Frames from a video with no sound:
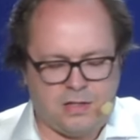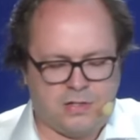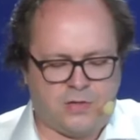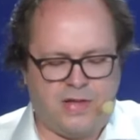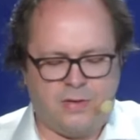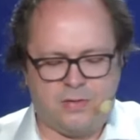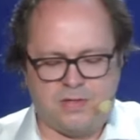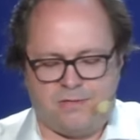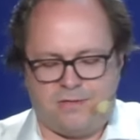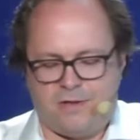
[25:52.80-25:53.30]

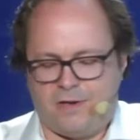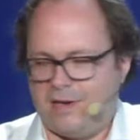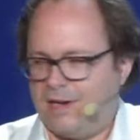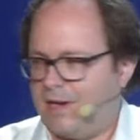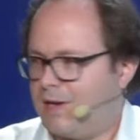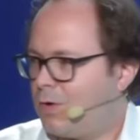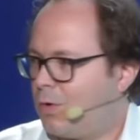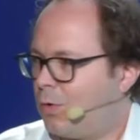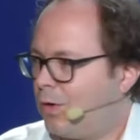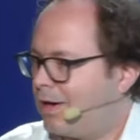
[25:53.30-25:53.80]
So that was a
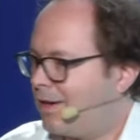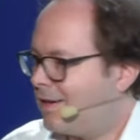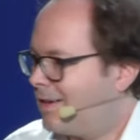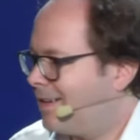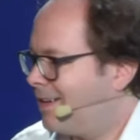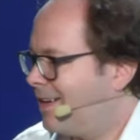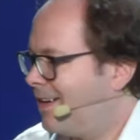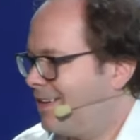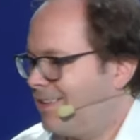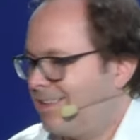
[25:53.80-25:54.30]
very quick
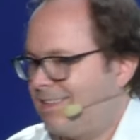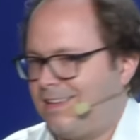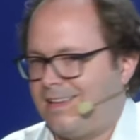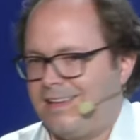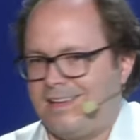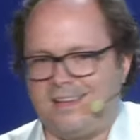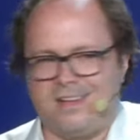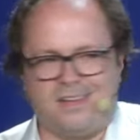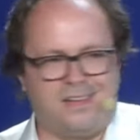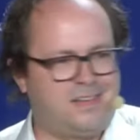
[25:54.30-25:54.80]

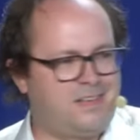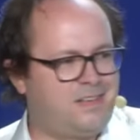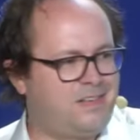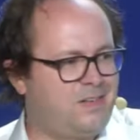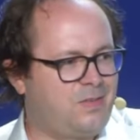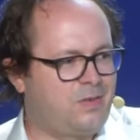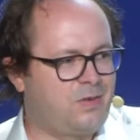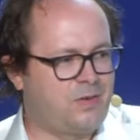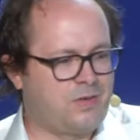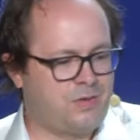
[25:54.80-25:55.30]

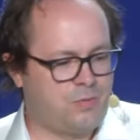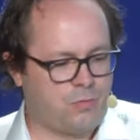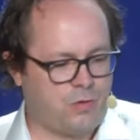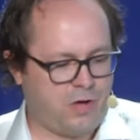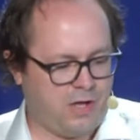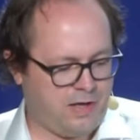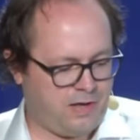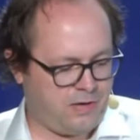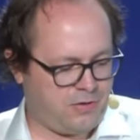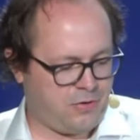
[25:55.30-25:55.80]

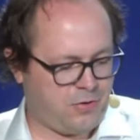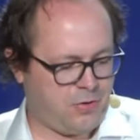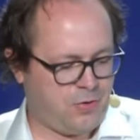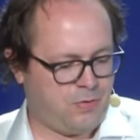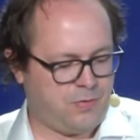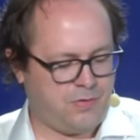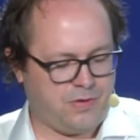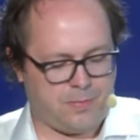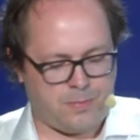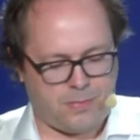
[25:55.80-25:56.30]
run
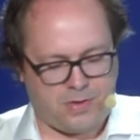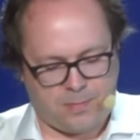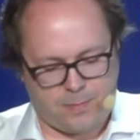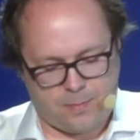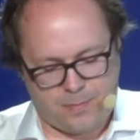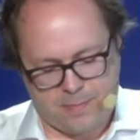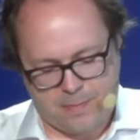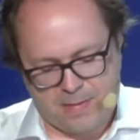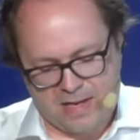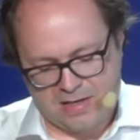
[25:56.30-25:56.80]
through the
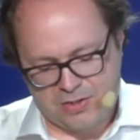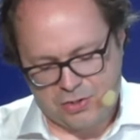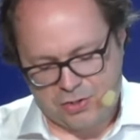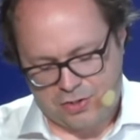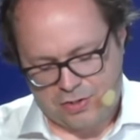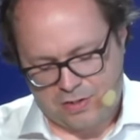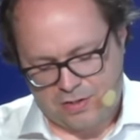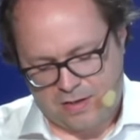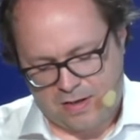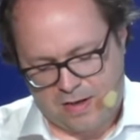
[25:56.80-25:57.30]

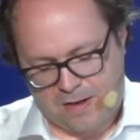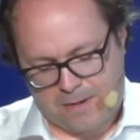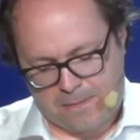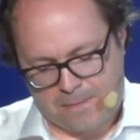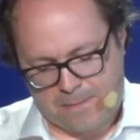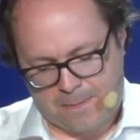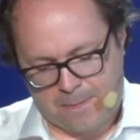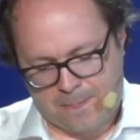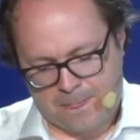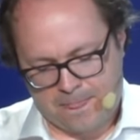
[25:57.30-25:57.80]
major
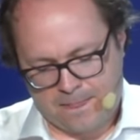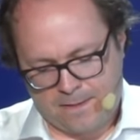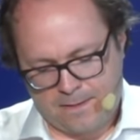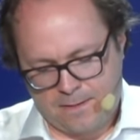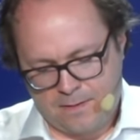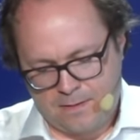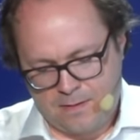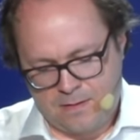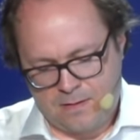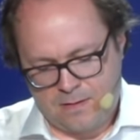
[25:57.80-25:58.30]

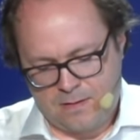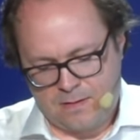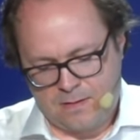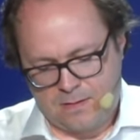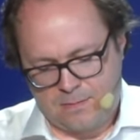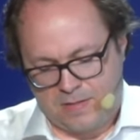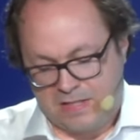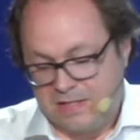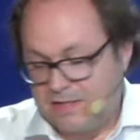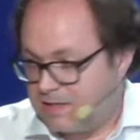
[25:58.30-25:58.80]

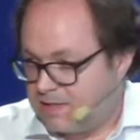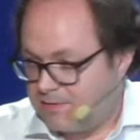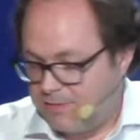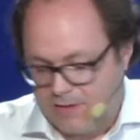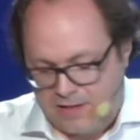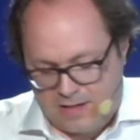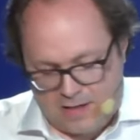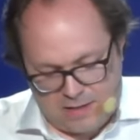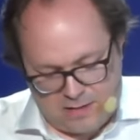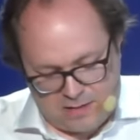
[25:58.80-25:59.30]
pieces of
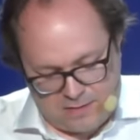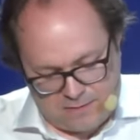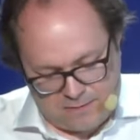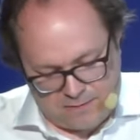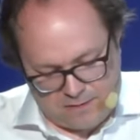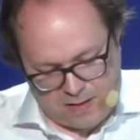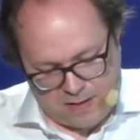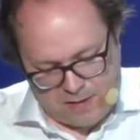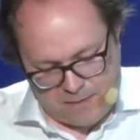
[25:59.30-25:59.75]
the narrative.